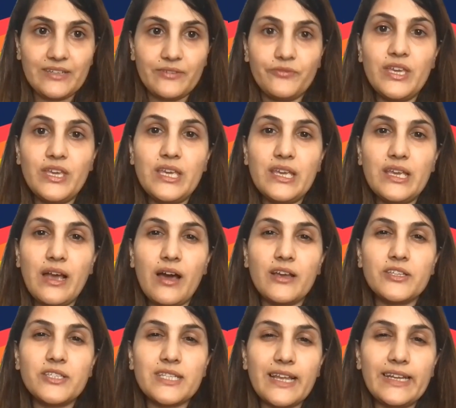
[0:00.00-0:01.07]
we
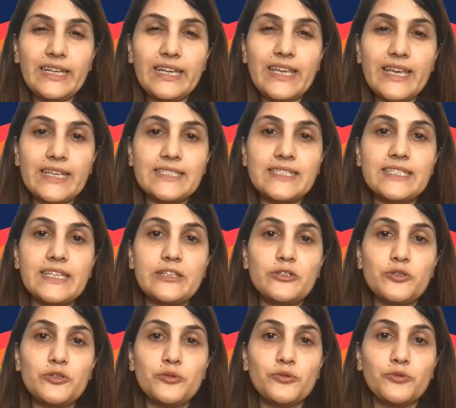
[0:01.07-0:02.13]
are slightly
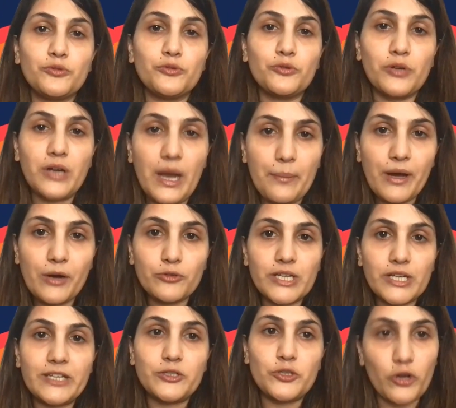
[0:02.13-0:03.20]
hesitant to come out
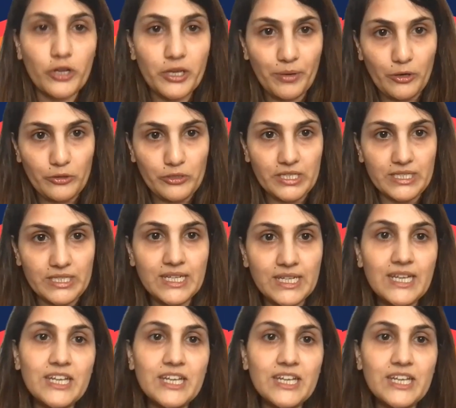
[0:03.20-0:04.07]
and talk about it.